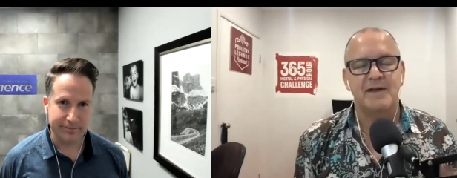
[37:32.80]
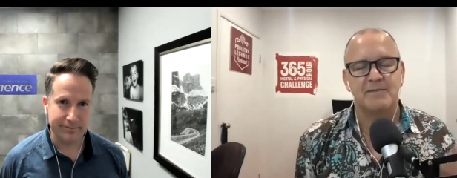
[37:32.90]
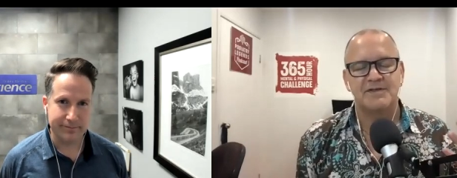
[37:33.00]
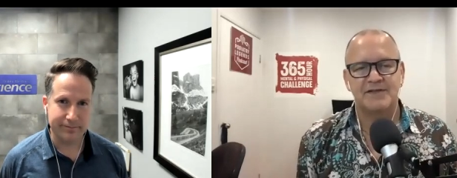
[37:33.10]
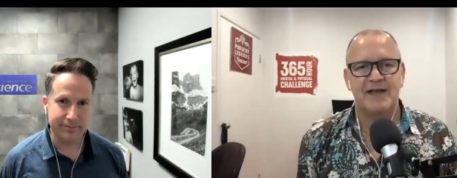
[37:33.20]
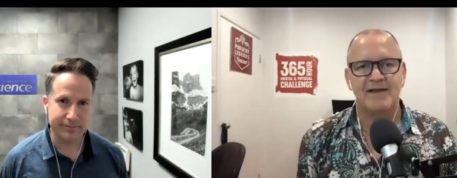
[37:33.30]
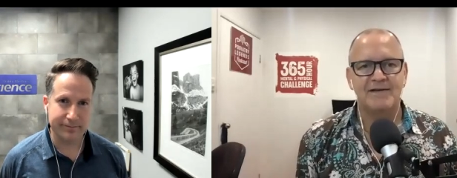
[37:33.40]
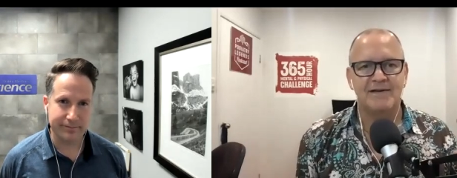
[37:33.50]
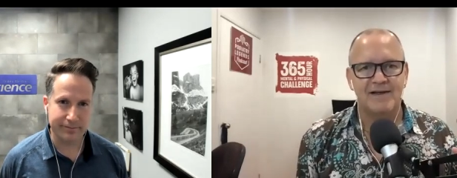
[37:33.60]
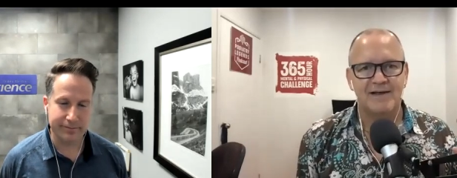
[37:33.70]
Speaker 1: it was
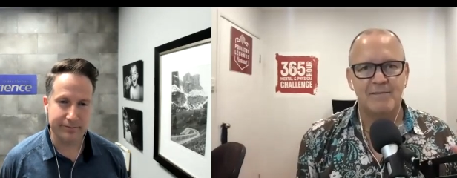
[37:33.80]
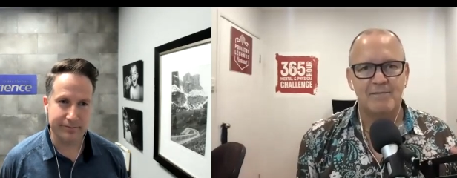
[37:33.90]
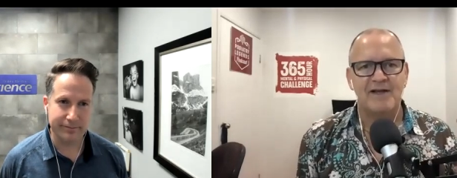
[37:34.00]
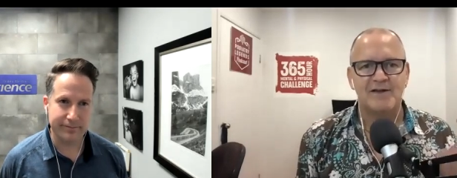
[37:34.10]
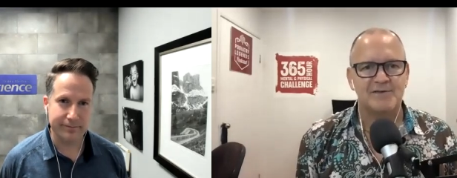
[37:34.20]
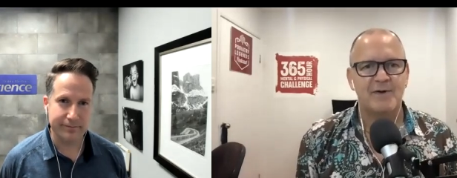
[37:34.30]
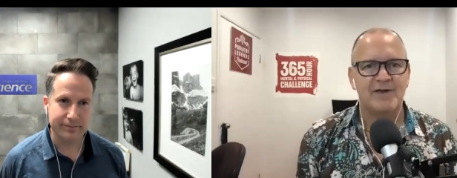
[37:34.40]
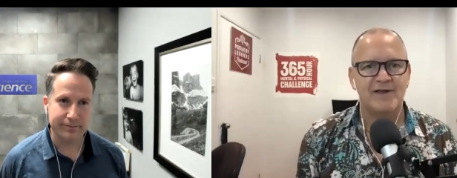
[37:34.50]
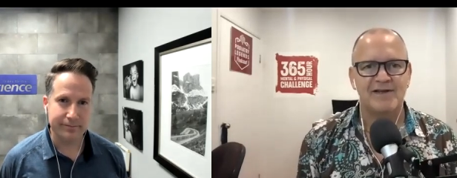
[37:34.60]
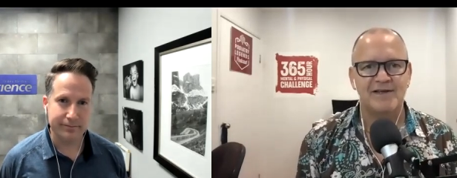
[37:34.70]
ten meat
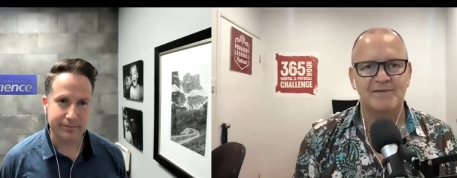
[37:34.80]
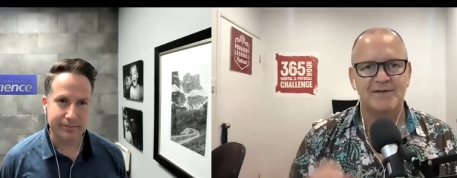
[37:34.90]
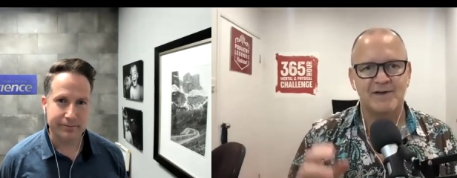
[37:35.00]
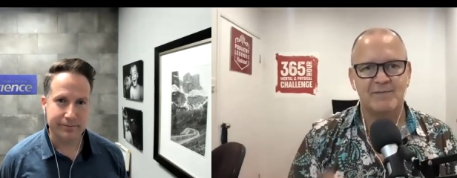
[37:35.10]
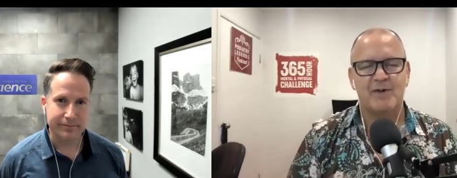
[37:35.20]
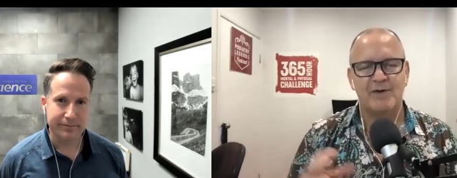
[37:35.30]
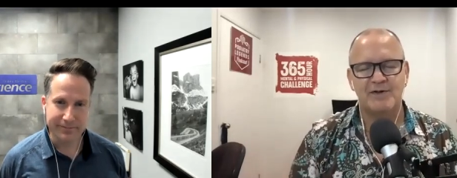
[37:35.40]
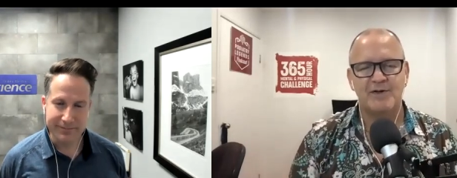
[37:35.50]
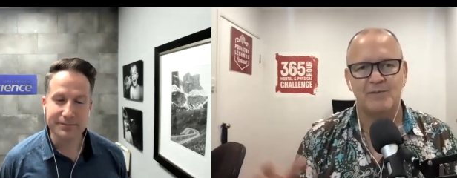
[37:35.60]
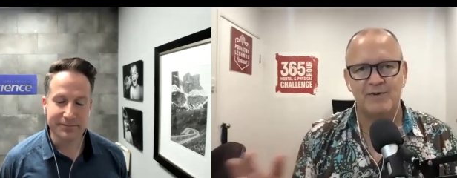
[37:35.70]
smoking tips that apply
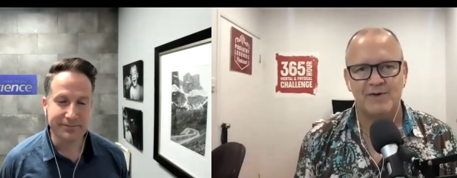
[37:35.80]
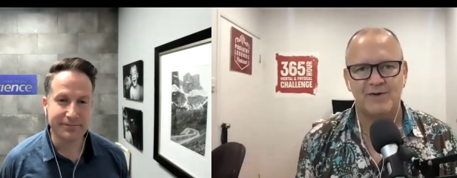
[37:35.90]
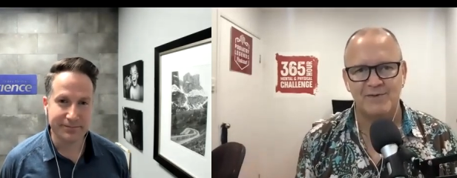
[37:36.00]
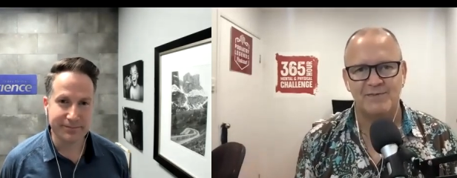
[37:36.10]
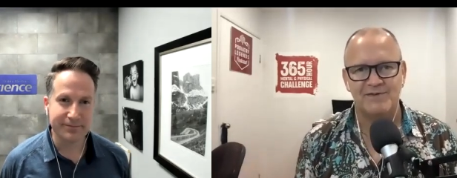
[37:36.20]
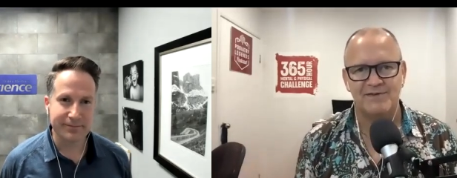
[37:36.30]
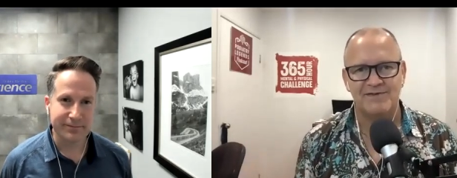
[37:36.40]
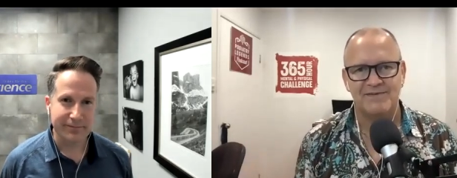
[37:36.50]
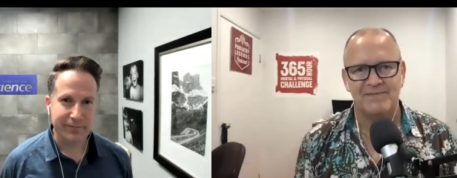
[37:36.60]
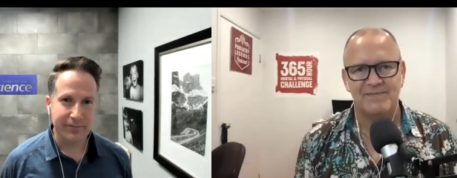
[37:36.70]
to your podiatry
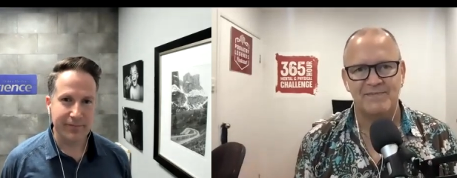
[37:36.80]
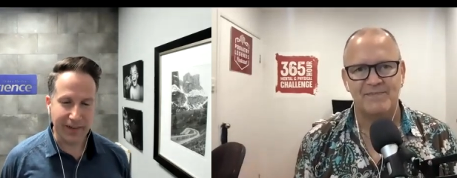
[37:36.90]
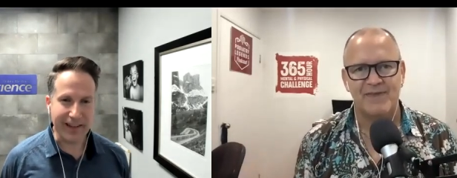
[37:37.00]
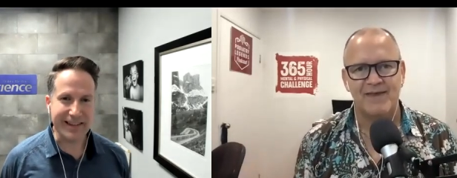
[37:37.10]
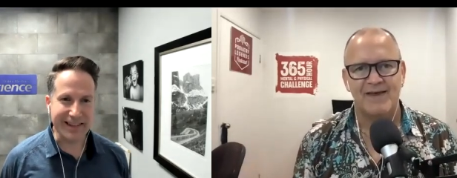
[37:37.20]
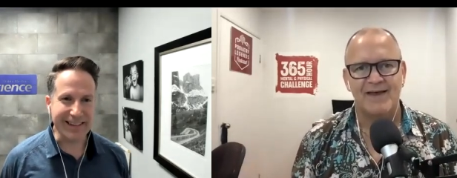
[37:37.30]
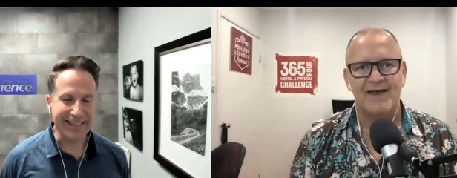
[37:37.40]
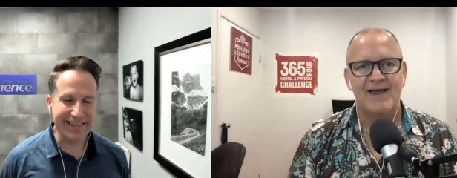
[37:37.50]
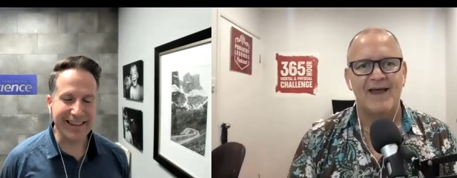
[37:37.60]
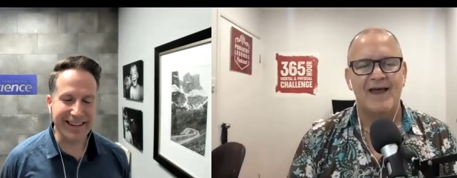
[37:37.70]
business.
Speaker 2: That's it.
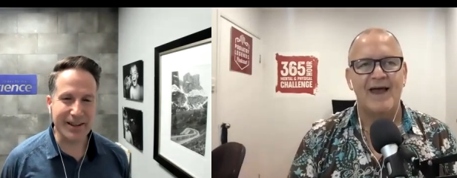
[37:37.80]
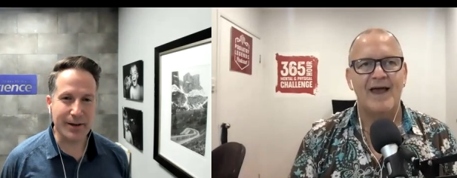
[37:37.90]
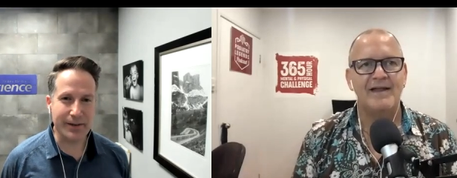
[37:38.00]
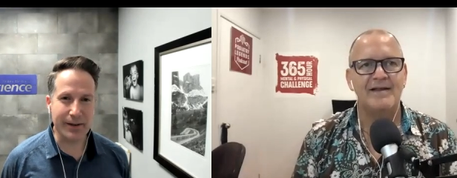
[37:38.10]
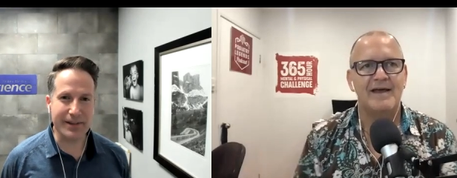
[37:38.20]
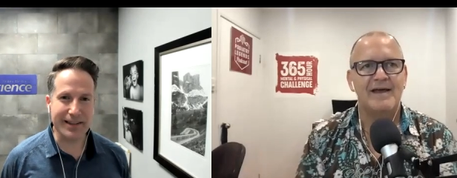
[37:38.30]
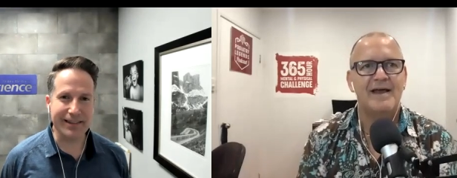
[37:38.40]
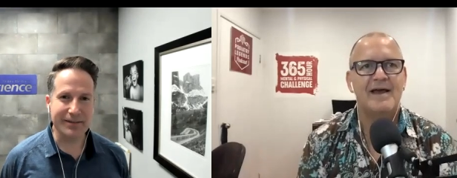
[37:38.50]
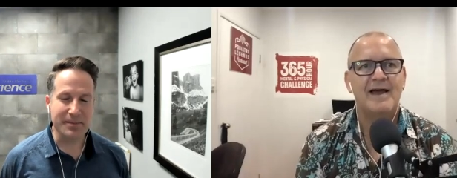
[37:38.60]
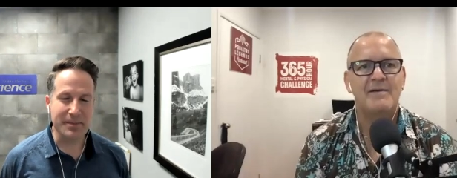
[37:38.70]
That's
Speaker 1: it. That was it.
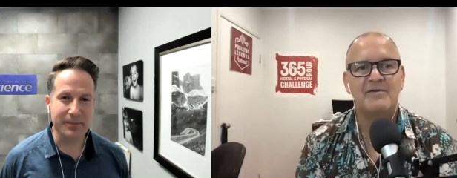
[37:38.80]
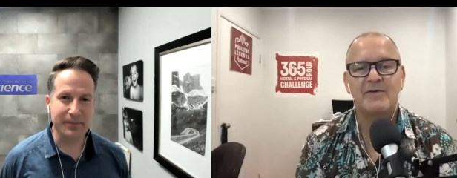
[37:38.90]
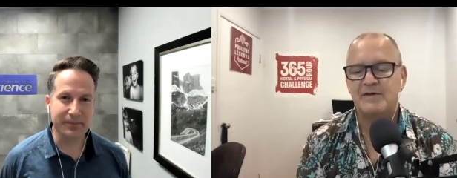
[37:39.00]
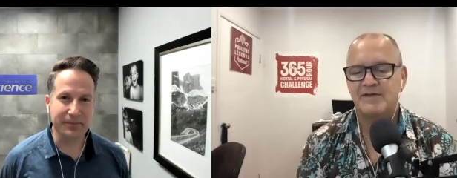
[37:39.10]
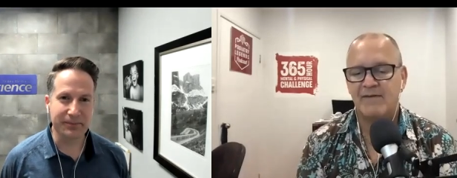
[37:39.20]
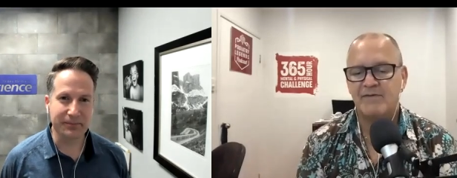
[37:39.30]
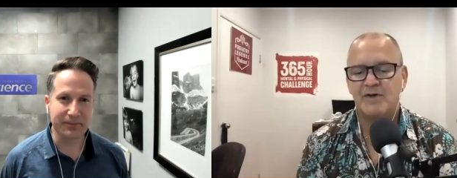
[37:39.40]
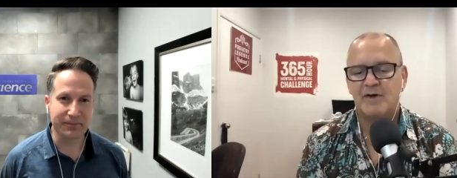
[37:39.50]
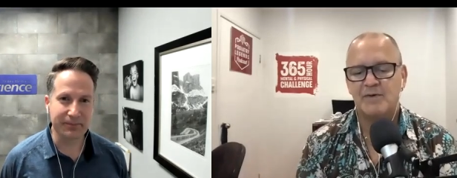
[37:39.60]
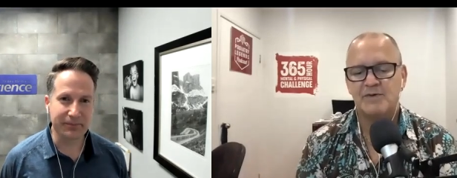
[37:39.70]
And what's funny is every
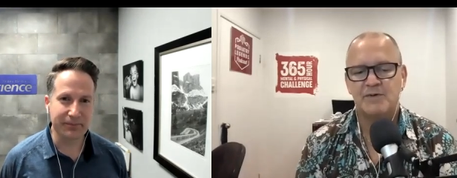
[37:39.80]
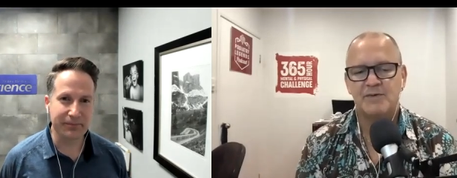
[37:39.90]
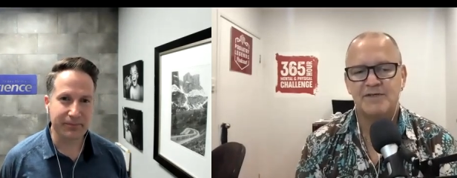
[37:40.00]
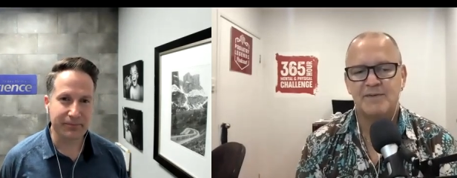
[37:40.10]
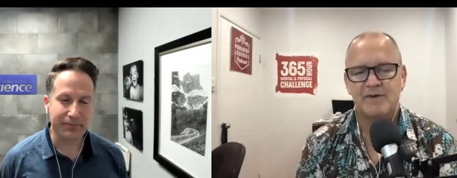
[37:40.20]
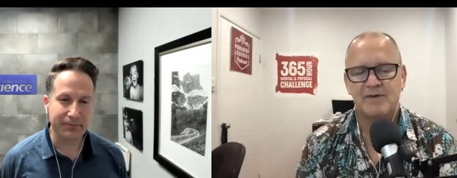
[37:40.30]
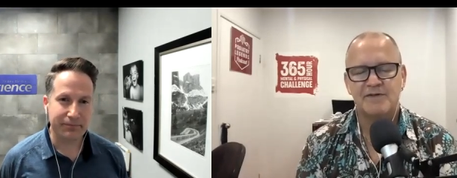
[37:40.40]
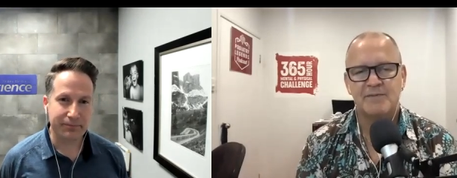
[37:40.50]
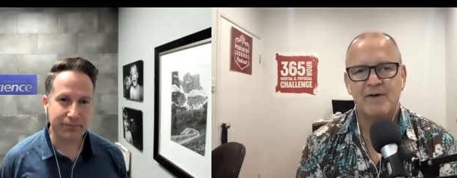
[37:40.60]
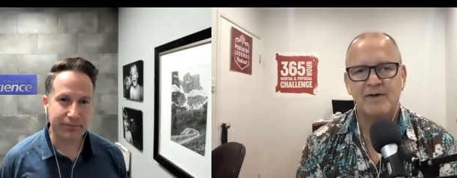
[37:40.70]
time I was doing something on the
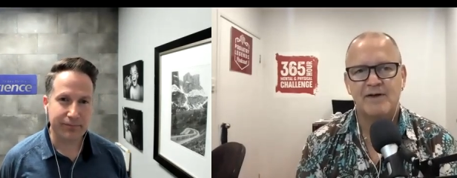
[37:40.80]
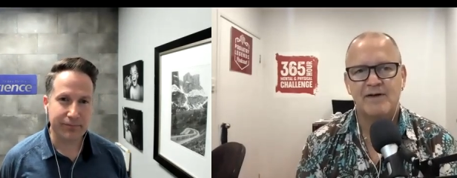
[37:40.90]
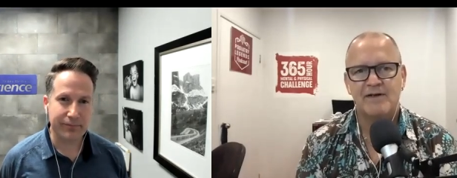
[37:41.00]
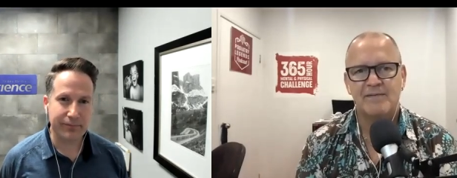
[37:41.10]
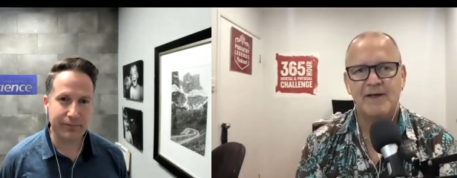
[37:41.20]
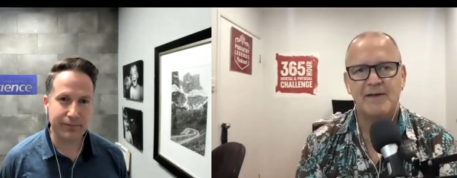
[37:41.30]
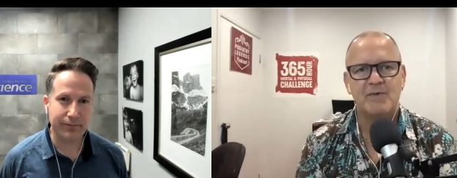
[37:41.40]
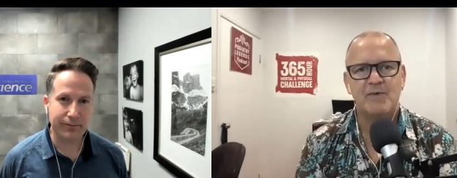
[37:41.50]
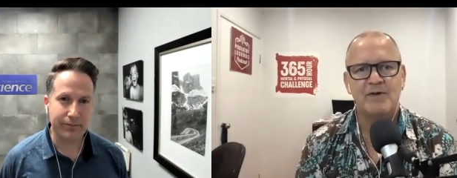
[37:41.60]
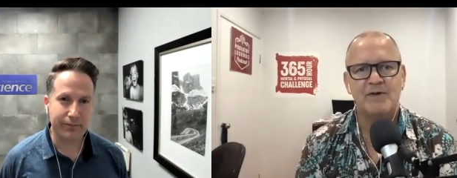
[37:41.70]
smoker, it made me
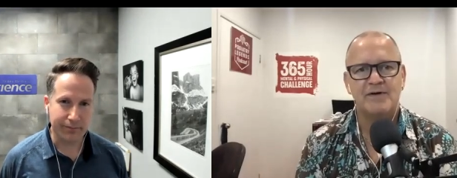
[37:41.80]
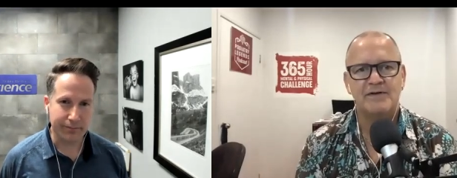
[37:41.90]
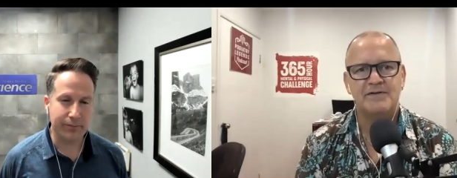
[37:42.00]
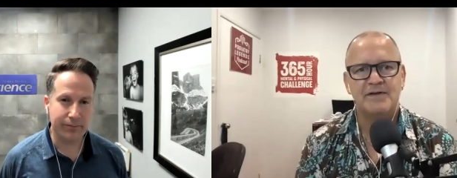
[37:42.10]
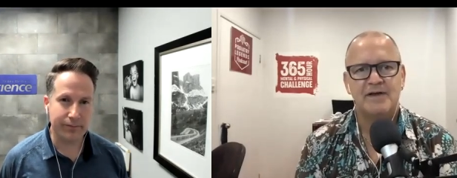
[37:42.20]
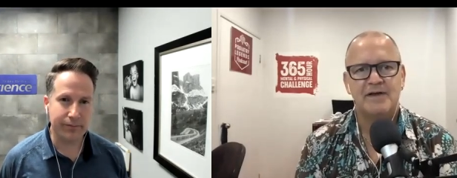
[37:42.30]
realize,